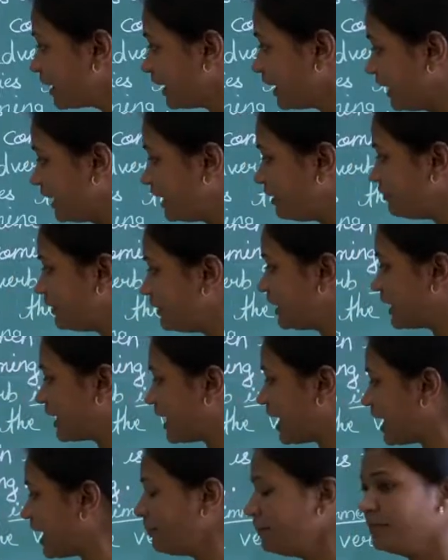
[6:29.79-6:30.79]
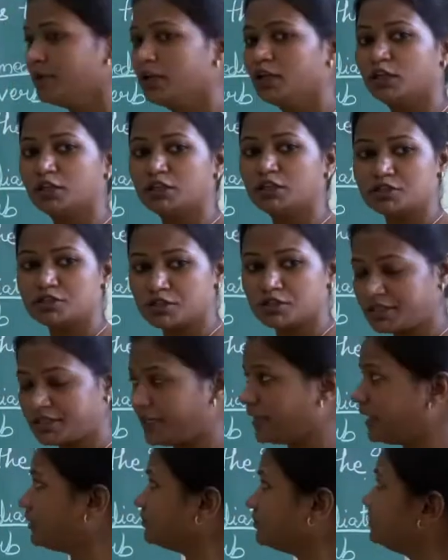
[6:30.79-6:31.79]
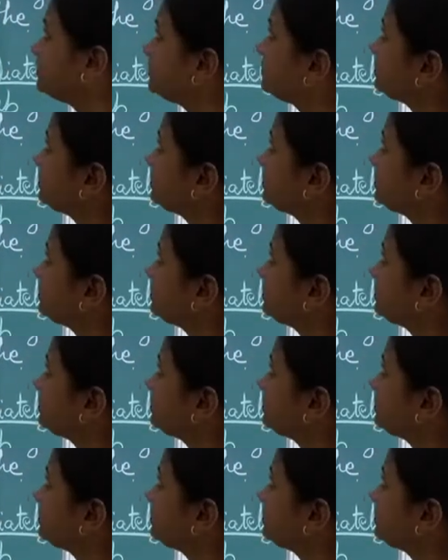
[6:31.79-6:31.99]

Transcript: He will come today.